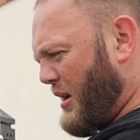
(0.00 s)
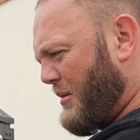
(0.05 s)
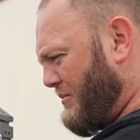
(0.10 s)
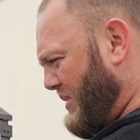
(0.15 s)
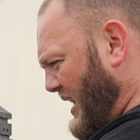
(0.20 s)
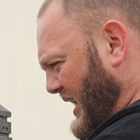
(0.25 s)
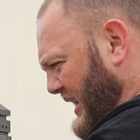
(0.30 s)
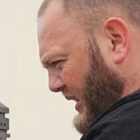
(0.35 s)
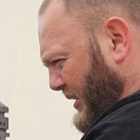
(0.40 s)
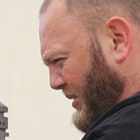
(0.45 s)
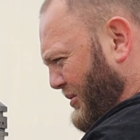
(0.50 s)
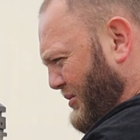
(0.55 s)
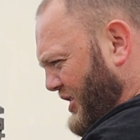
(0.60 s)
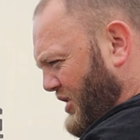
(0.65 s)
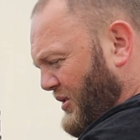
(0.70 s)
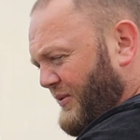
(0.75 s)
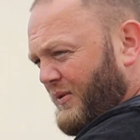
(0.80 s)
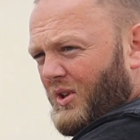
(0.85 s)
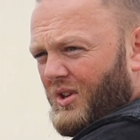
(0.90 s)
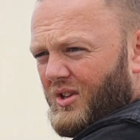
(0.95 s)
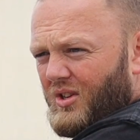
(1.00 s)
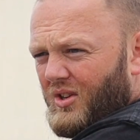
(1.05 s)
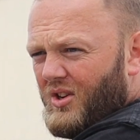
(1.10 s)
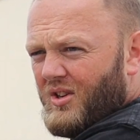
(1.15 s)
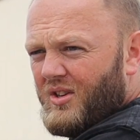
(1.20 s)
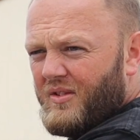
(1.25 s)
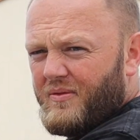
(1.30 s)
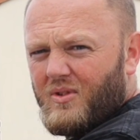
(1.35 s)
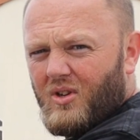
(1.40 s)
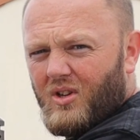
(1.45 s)
But once you've got it on,
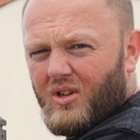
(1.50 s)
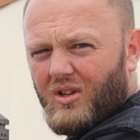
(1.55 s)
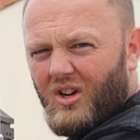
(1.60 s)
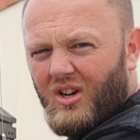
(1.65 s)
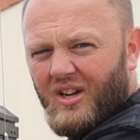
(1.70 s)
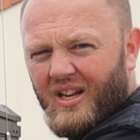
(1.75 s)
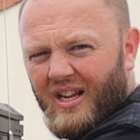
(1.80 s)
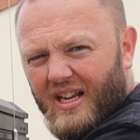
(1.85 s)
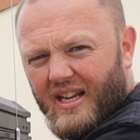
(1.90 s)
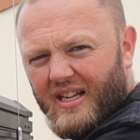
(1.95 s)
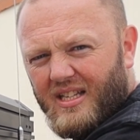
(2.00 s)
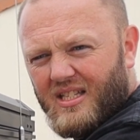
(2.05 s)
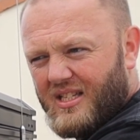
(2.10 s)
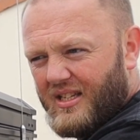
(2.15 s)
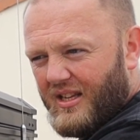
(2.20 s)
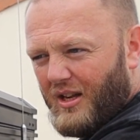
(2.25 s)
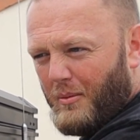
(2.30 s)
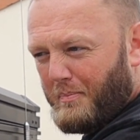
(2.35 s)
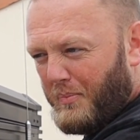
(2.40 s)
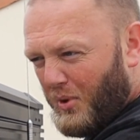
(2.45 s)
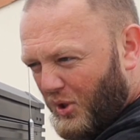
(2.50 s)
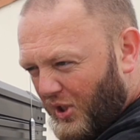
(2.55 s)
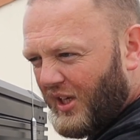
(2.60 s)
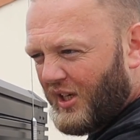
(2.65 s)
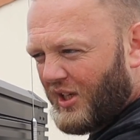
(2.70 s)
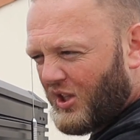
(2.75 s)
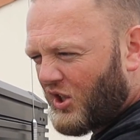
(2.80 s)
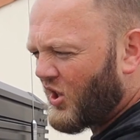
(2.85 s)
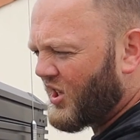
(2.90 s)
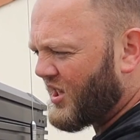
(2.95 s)
you've got it on. It's
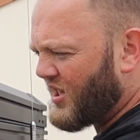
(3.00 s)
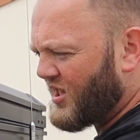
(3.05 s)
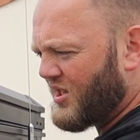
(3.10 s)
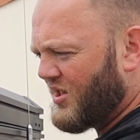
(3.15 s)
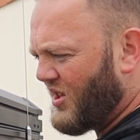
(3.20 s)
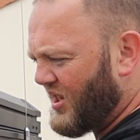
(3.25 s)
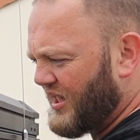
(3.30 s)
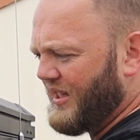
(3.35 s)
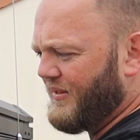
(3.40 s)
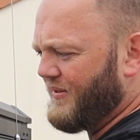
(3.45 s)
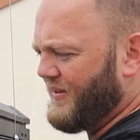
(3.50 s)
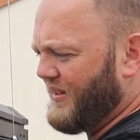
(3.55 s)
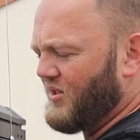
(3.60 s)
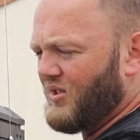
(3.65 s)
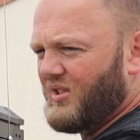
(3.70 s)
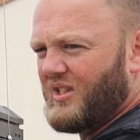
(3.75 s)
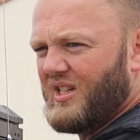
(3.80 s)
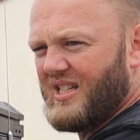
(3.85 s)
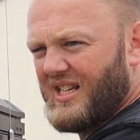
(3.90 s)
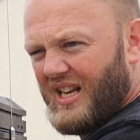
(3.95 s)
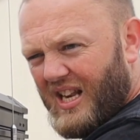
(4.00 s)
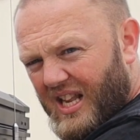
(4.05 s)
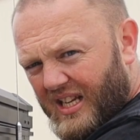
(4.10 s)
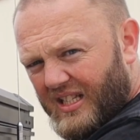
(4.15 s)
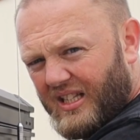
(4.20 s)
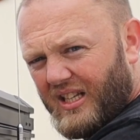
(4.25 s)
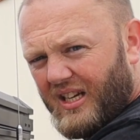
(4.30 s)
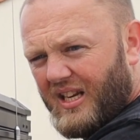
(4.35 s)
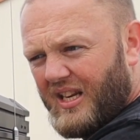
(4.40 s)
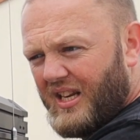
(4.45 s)
putting it on is not difficult. It's
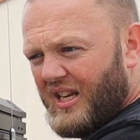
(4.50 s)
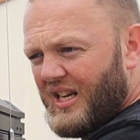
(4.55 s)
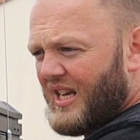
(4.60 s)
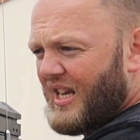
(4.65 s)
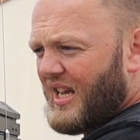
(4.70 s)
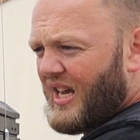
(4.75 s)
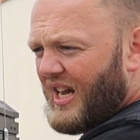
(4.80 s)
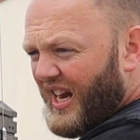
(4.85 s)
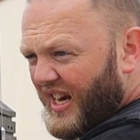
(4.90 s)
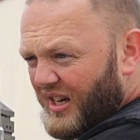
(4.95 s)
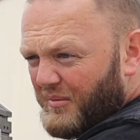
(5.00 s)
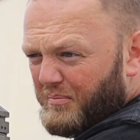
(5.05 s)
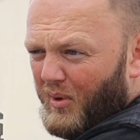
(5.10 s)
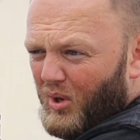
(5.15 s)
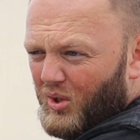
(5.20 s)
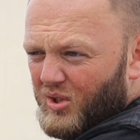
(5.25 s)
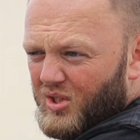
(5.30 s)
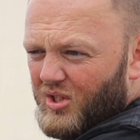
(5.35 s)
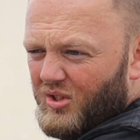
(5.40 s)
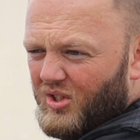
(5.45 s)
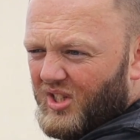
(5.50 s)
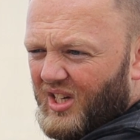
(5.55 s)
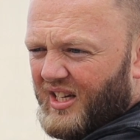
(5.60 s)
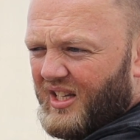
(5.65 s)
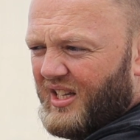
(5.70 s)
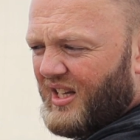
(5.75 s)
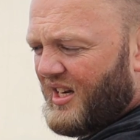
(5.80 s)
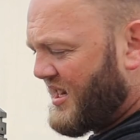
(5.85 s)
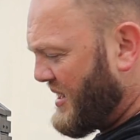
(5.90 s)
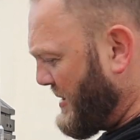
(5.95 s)
literally 8 bolts you
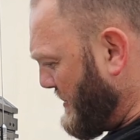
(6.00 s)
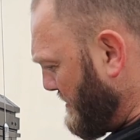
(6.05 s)
tighten,